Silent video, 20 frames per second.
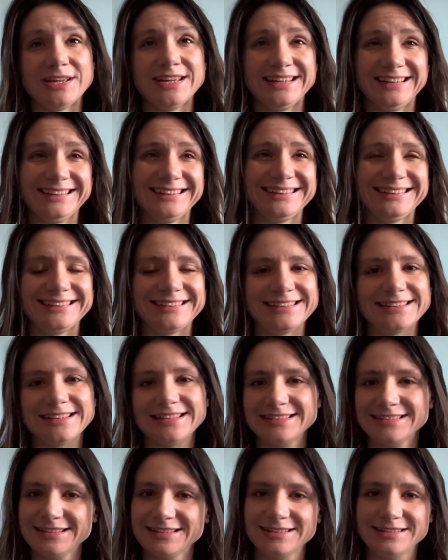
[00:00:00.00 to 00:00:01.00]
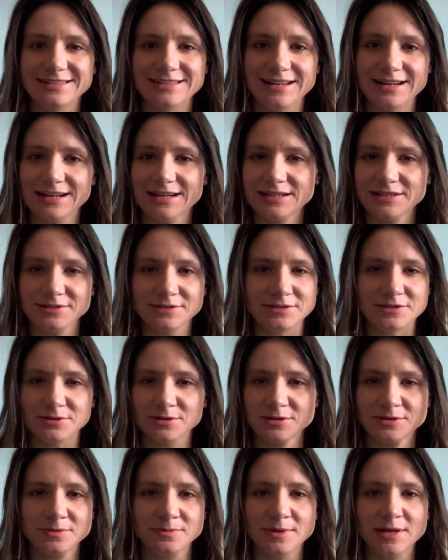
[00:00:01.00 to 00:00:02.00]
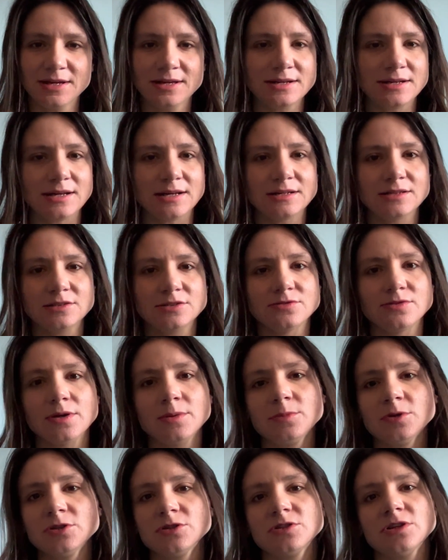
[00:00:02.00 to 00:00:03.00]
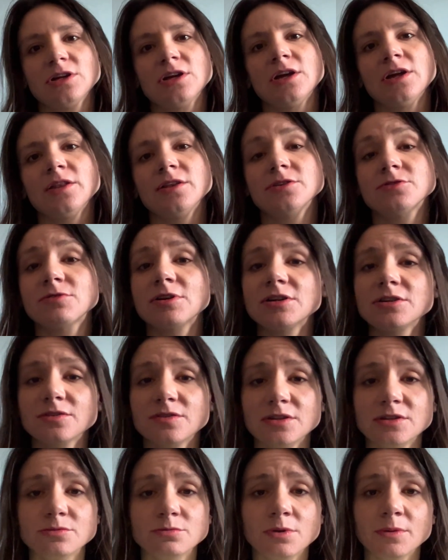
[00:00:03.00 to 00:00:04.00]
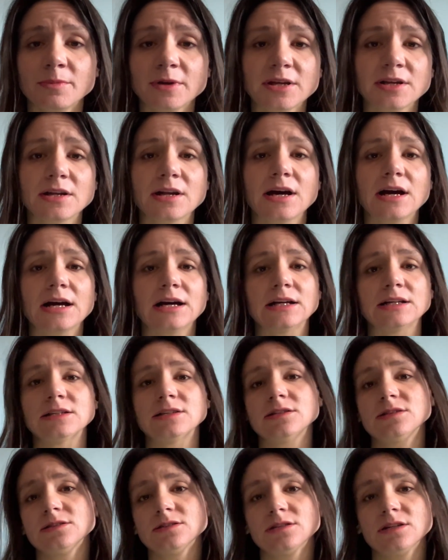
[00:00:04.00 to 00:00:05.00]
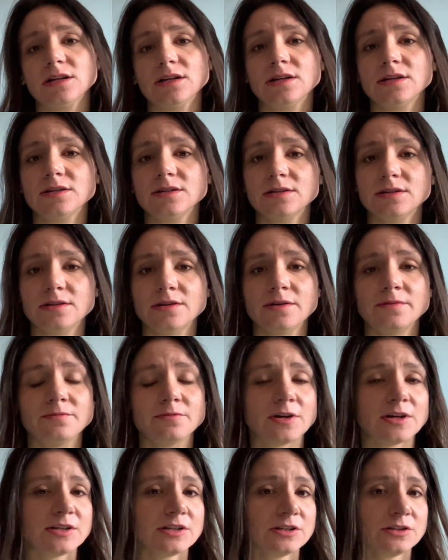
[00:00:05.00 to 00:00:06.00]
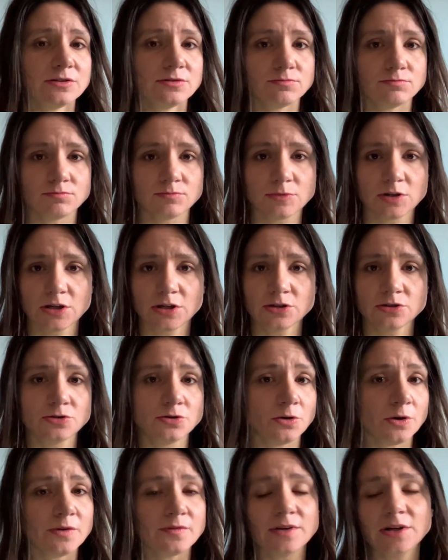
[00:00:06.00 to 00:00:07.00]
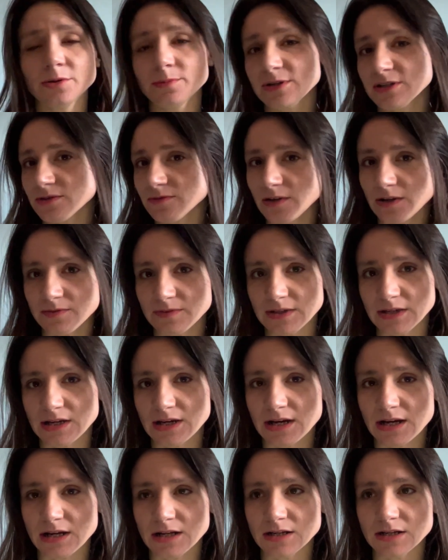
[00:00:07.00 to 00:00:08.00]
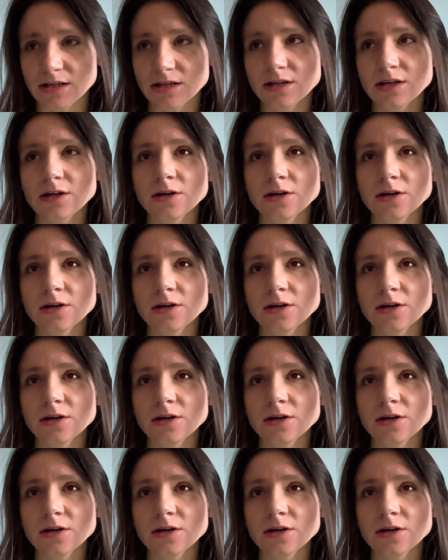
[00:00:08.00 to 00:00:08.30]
isn't an ideal situation to be in, and it's very much the strength of these women and them finding joy in the little bits of life they can,